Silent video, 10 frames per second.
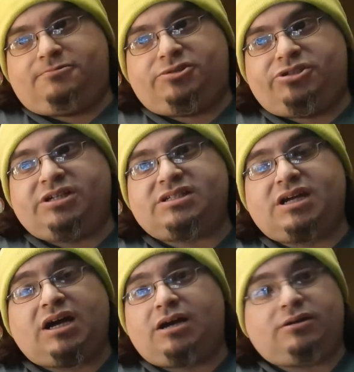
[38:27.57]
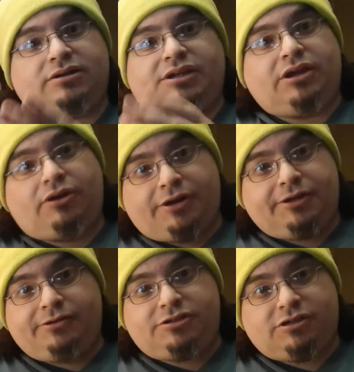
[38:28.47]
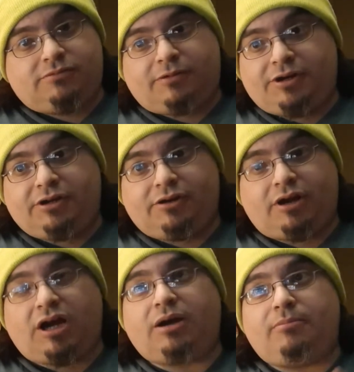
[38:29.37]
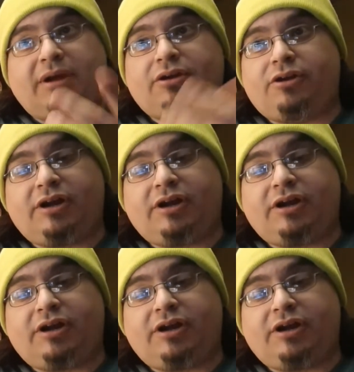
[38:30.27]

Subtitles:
just here on YouTube under my current